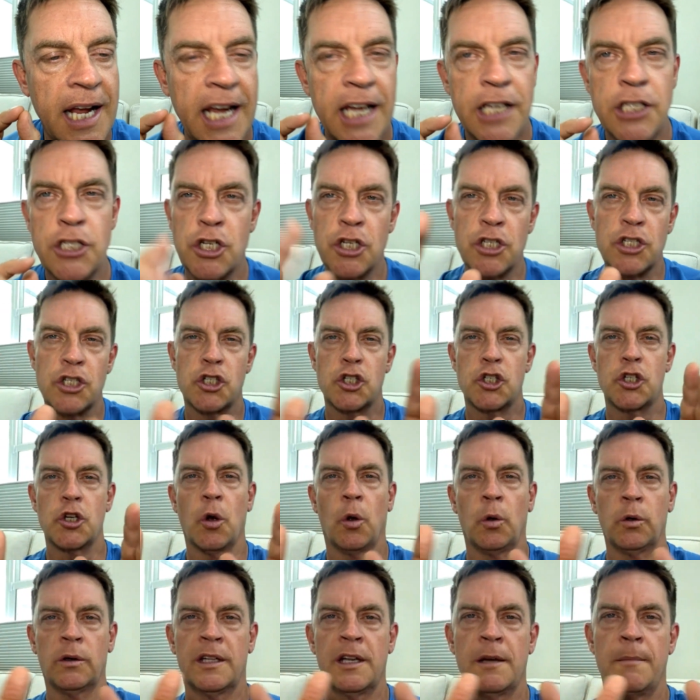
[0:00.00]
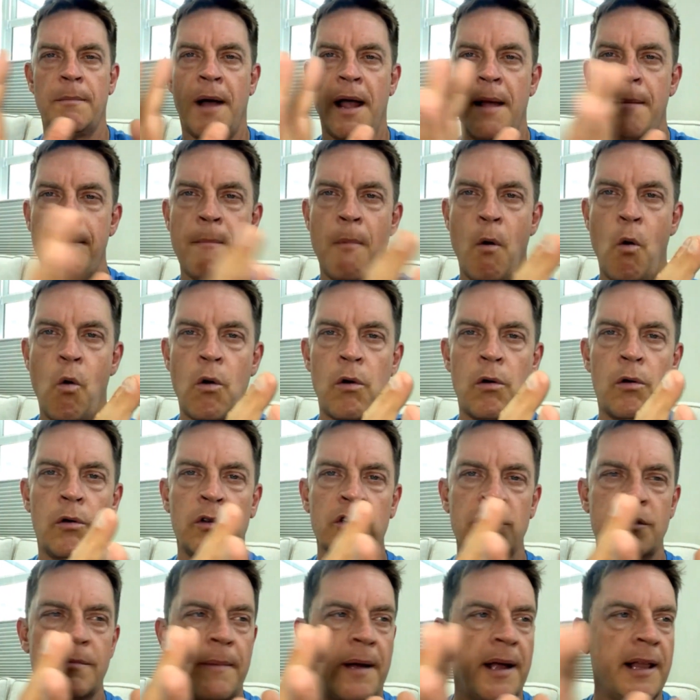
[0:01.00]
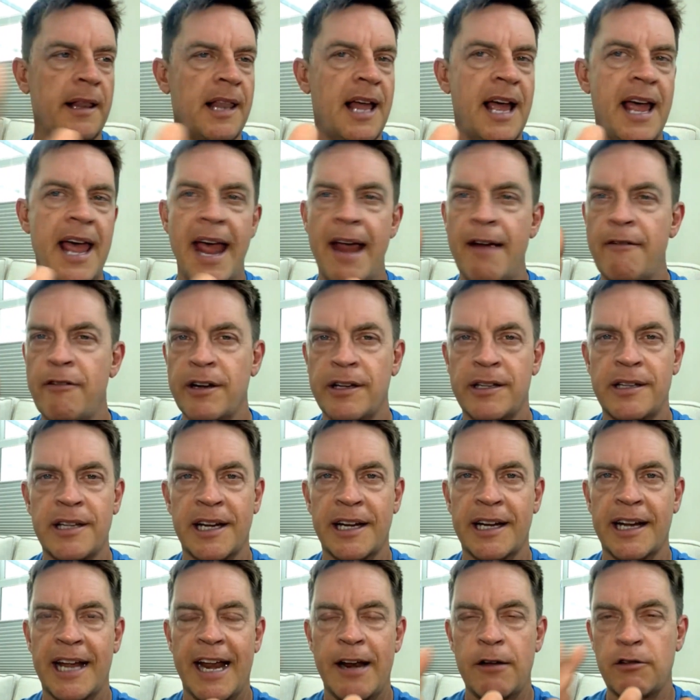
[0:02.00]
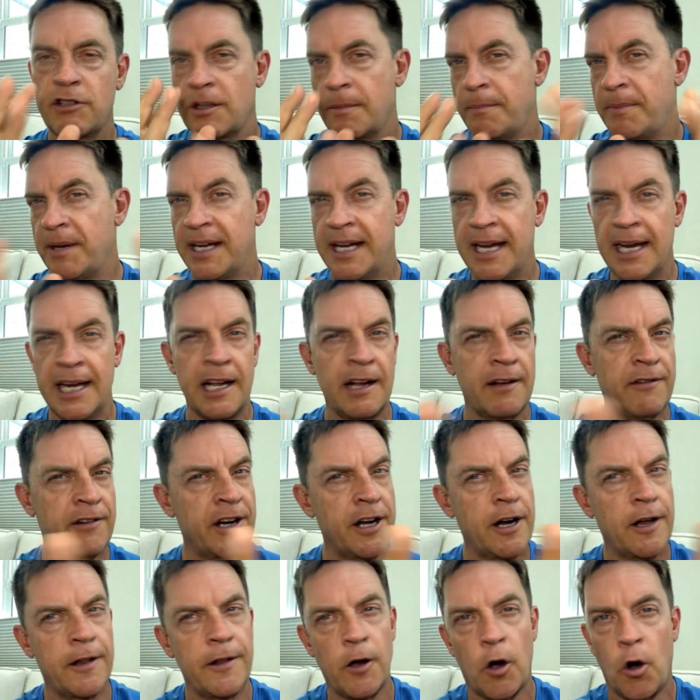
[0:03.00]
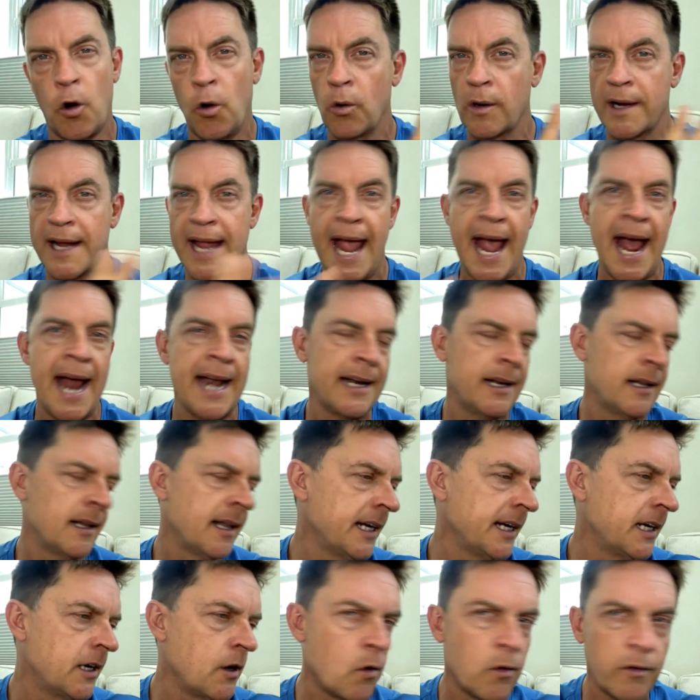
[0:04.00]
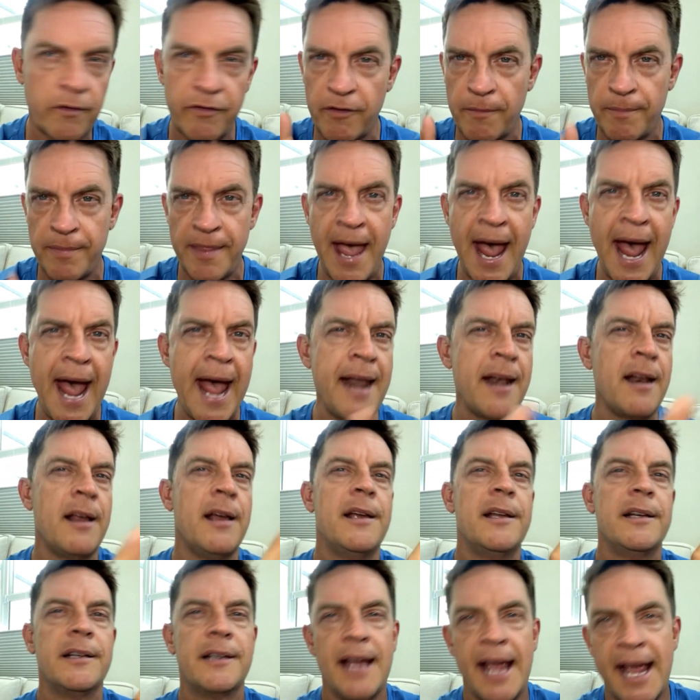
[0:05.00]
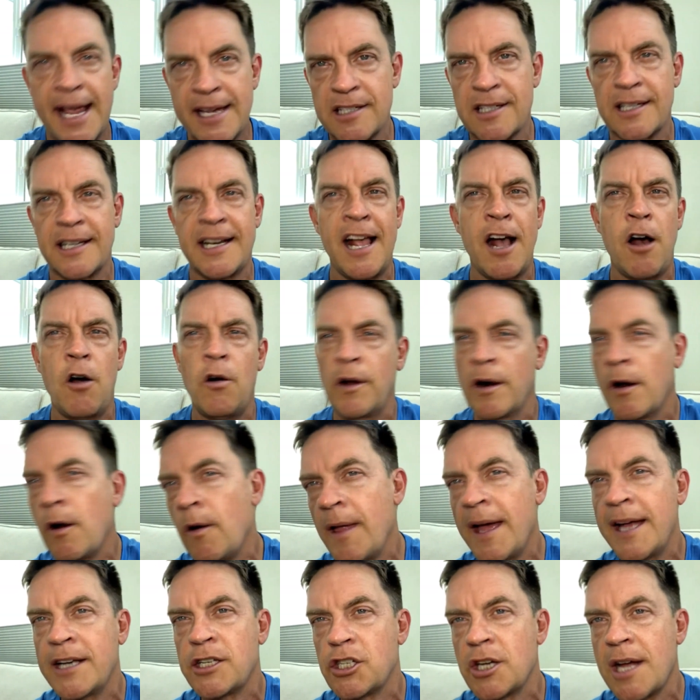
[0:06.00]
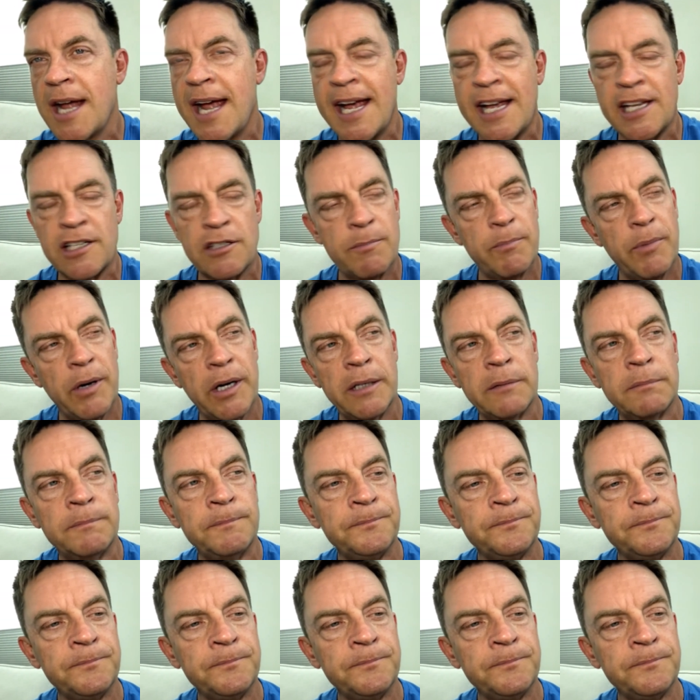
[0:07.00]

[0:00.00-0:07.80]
just jolted my morals, my life, everything. It was the beginning of another whole canon, like going from that to SNL and all that jazz. But